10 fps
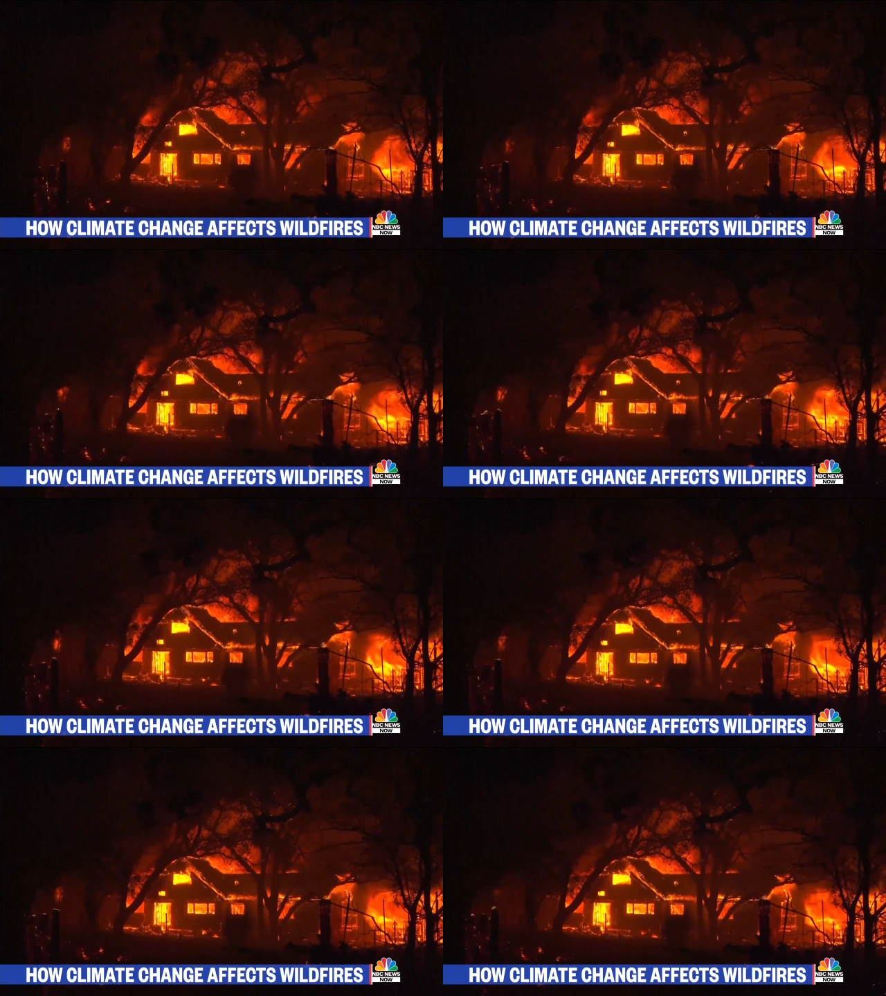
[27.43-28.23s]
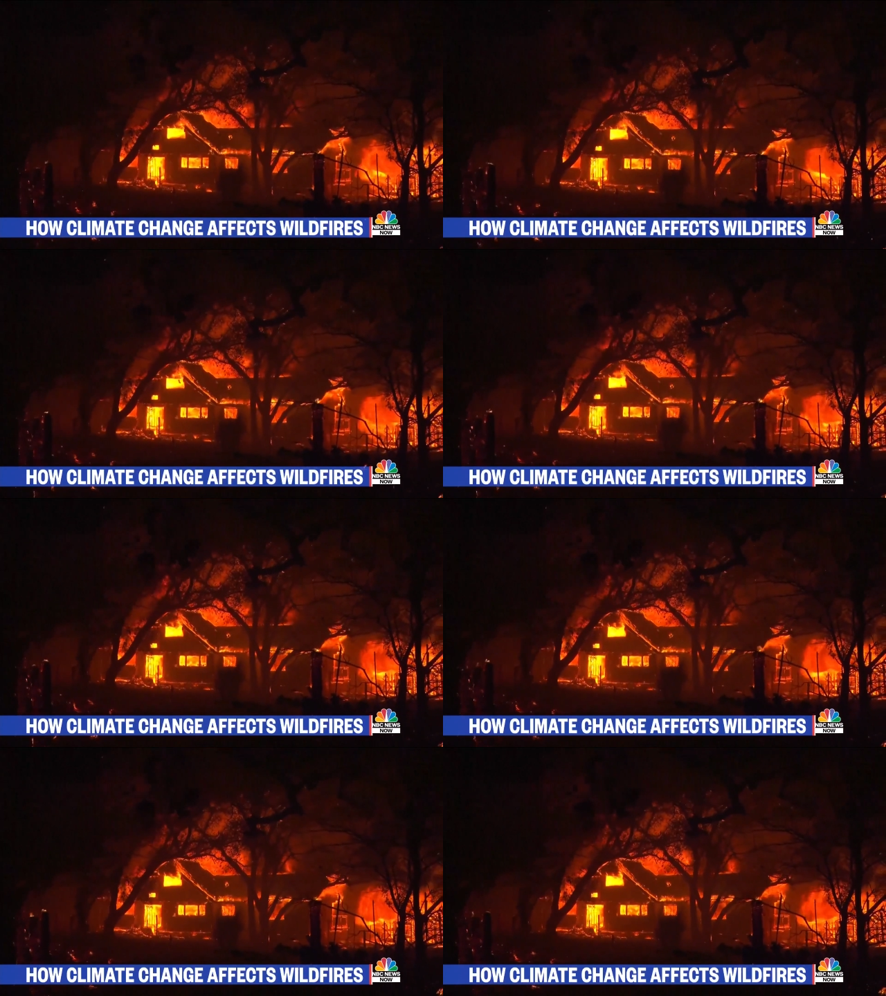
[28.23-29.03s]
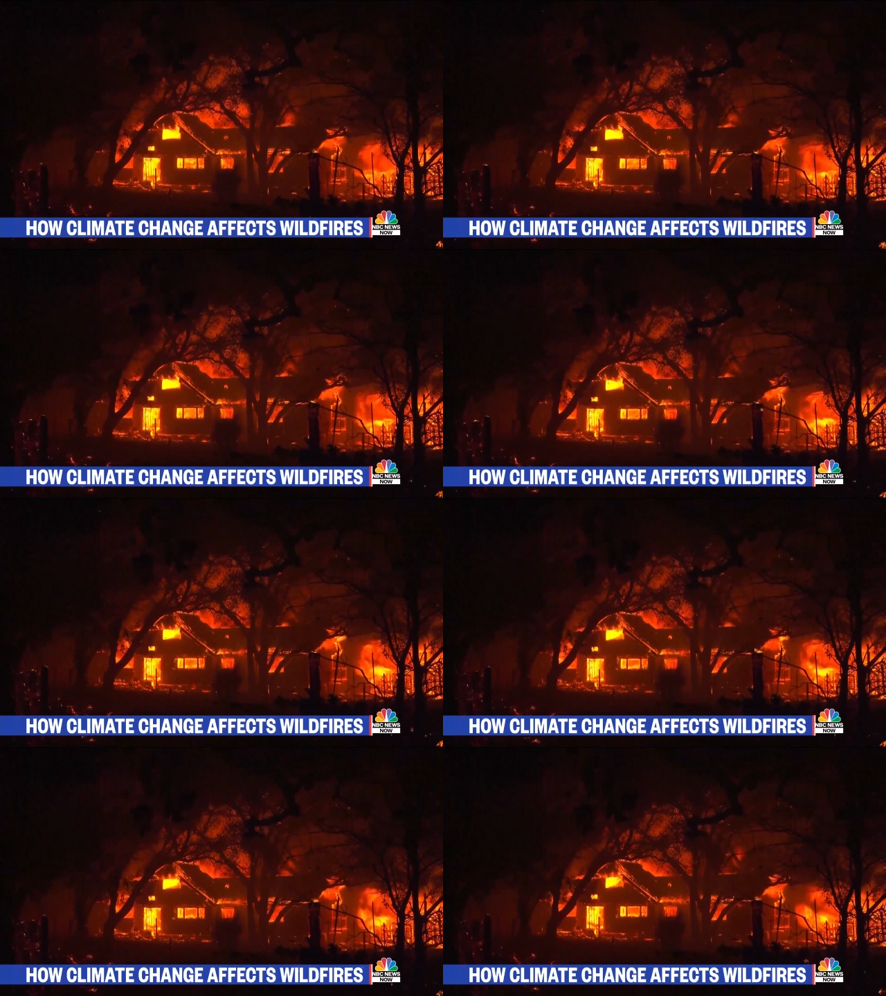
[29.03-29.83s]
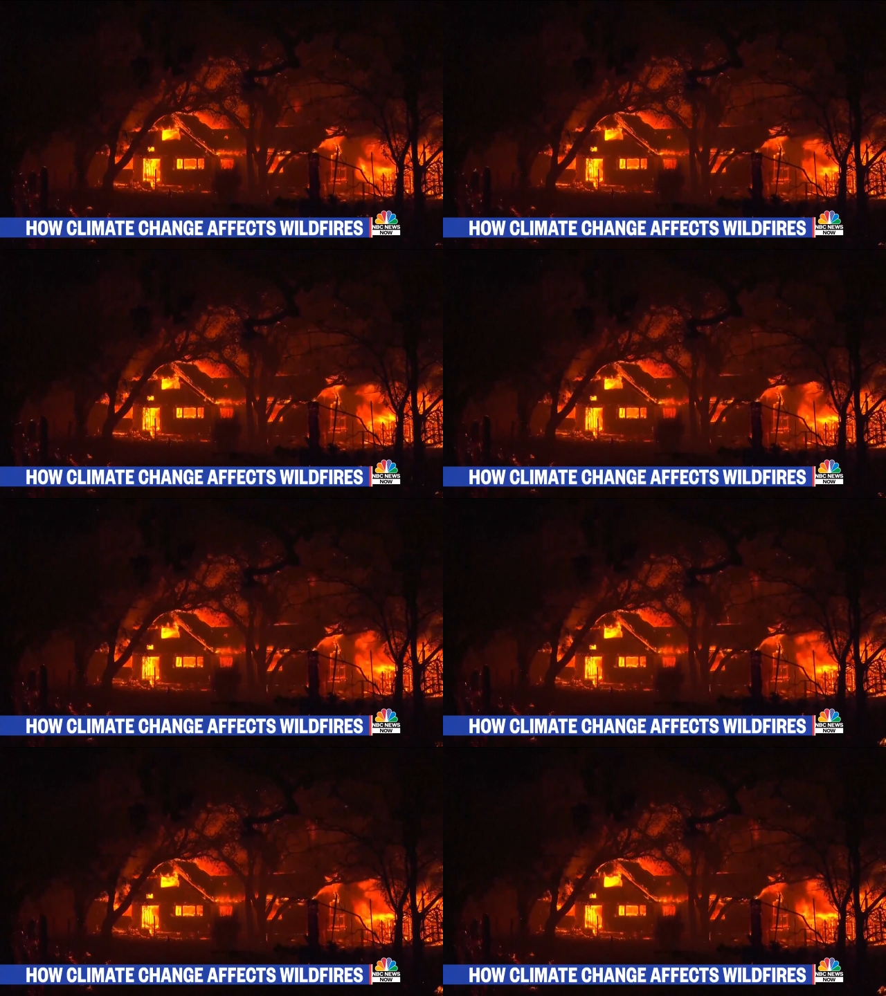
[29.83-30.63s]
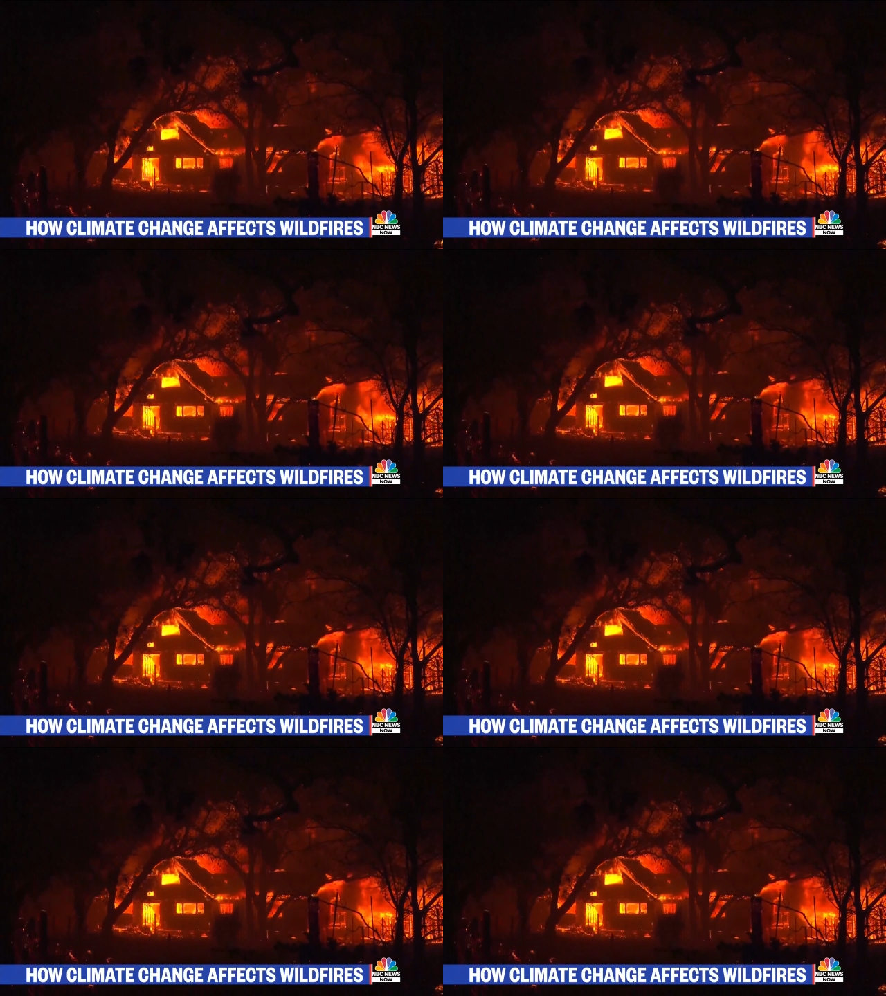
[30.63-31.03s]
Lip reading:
Nobody's mouth can be seen.